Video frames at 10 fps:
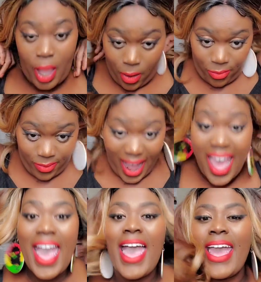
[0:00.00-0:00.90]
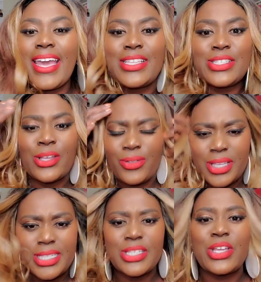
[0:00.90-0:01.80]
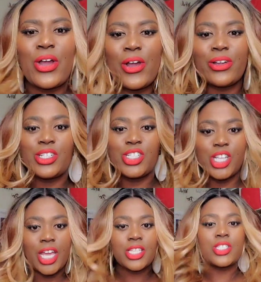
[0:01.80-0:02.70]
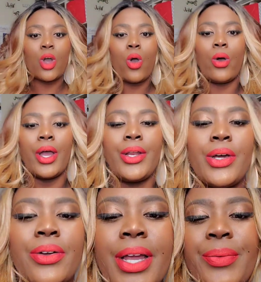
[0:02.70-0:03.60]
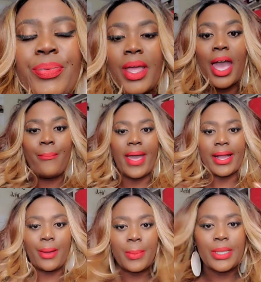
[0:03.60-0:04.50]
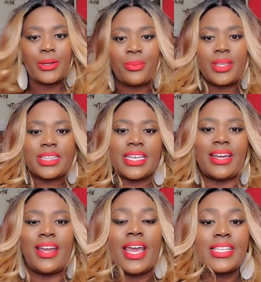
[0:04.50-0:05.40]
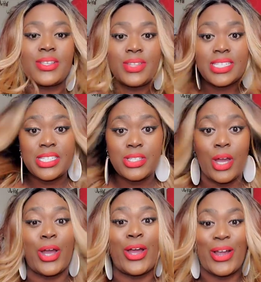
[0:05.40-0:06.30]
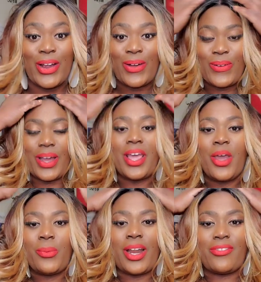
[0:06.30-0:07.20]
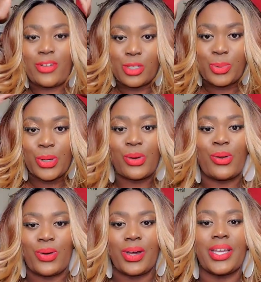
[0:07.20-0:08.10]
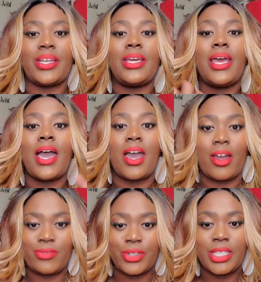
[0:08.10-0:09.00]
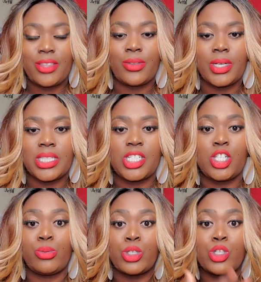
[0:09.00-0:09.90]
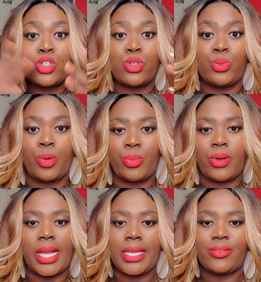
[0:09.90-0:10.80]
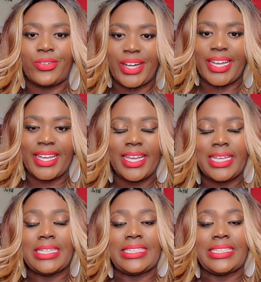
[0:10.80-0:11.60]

All right, so this is her just on. All right, back up a little bit there. So this is her on. When I first put her on, really thought that she was super bright, right?